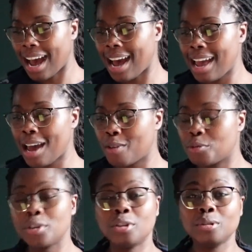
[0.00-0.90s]
I have
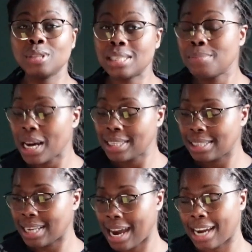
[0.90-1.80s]
reduced my
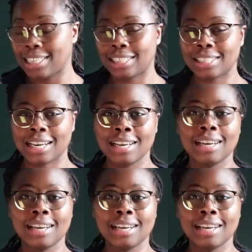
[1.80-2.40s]
stash.